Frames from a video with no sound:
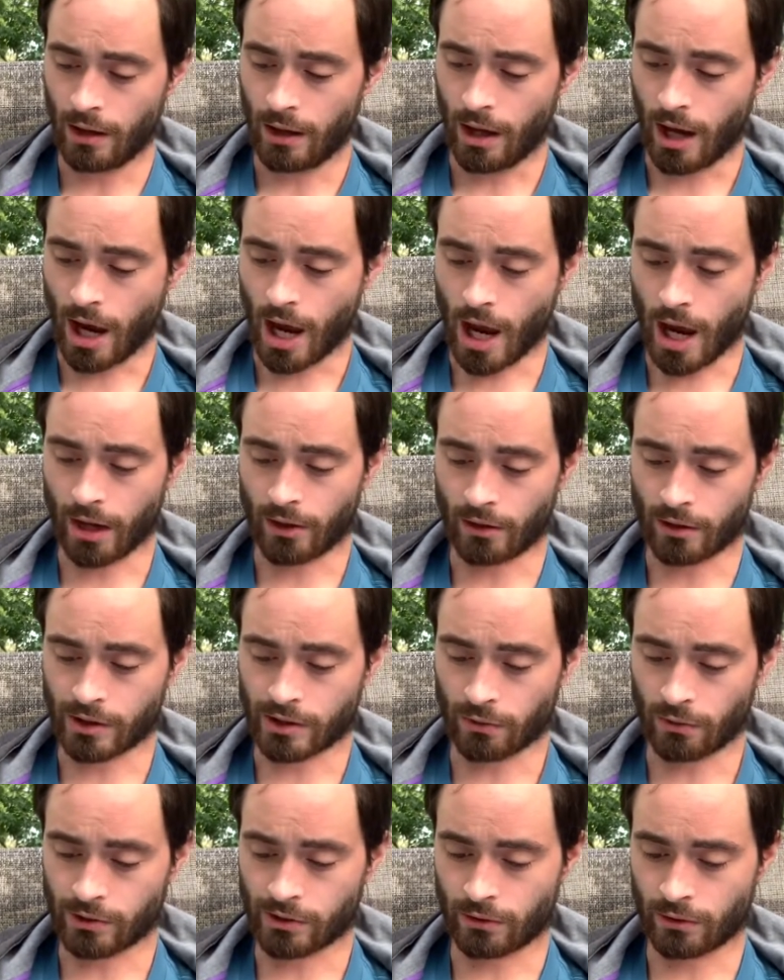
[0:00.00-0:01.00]
and our
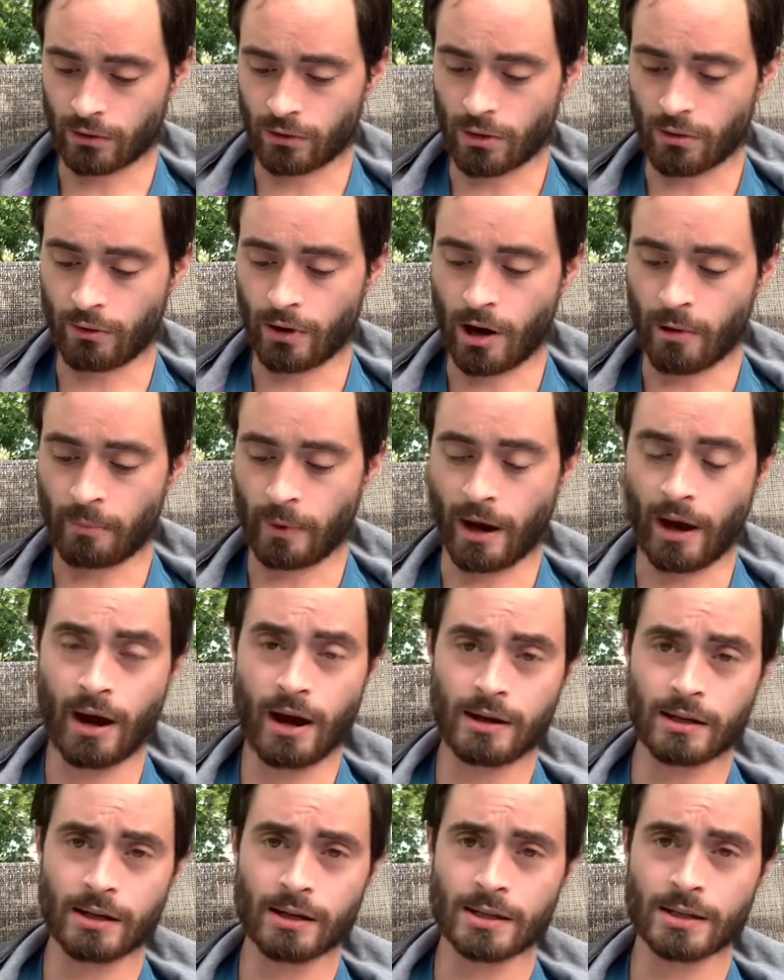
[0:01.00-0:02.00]
sword's going to go around
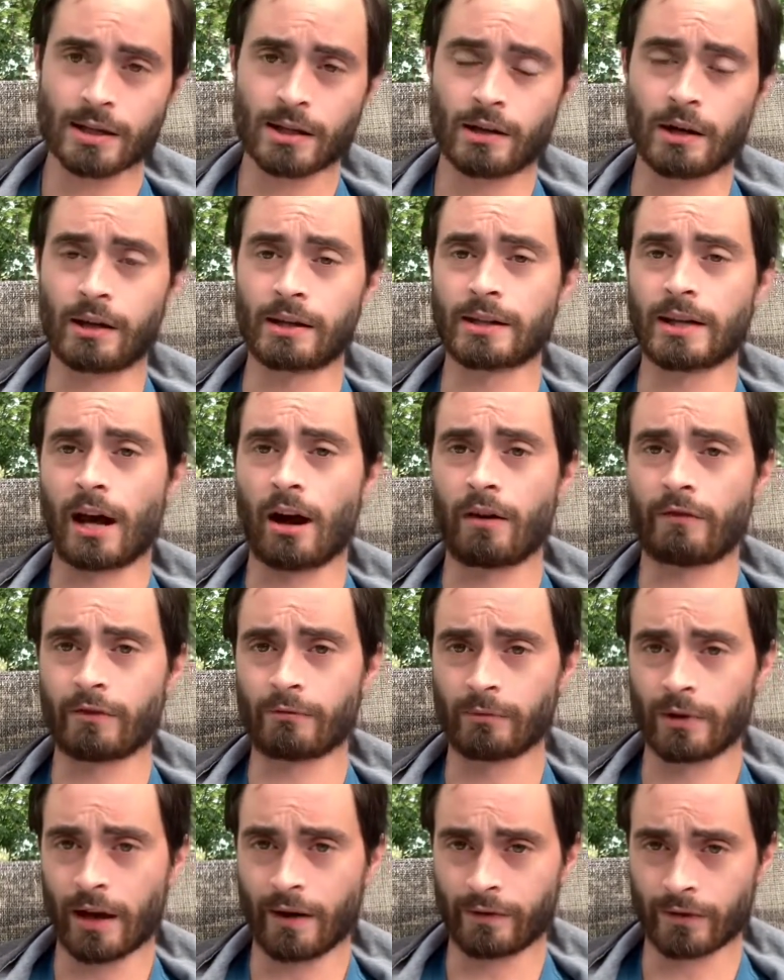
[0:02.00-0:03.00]
behind us, cut down
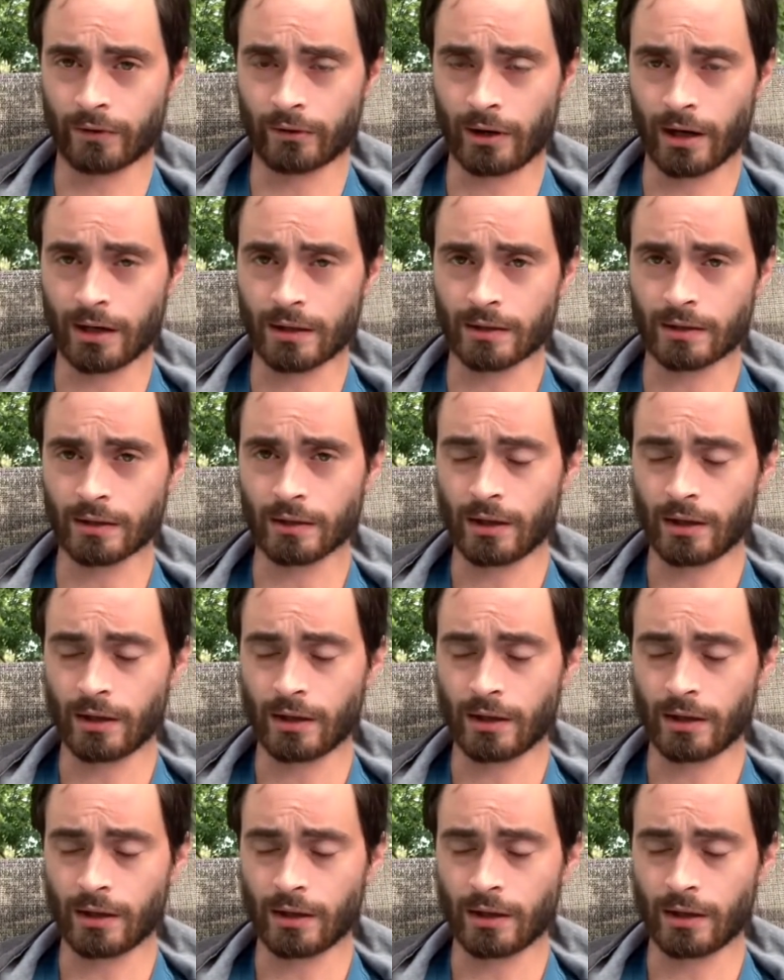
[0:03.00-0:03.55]
from left to right,